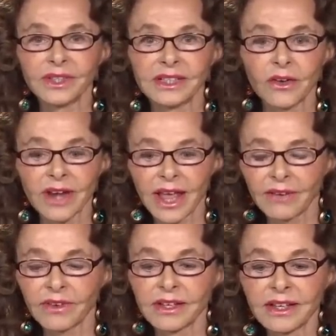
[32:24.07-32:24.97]
We don't
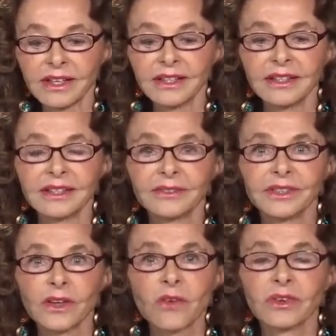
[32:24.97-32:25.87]
have a,
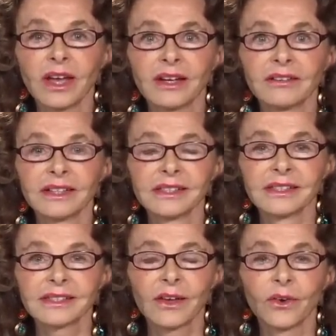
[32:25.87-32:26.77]
we don't know,
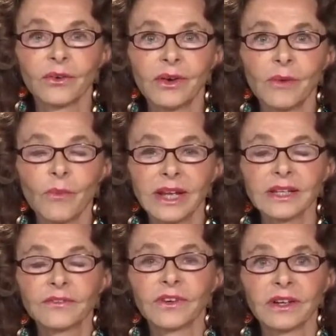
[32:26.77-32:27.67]
and so I'm
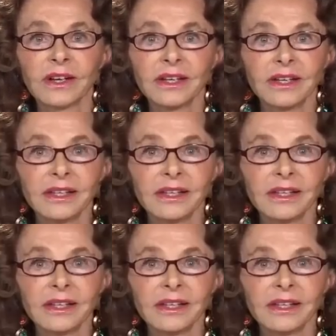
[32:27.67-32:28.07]
waiting for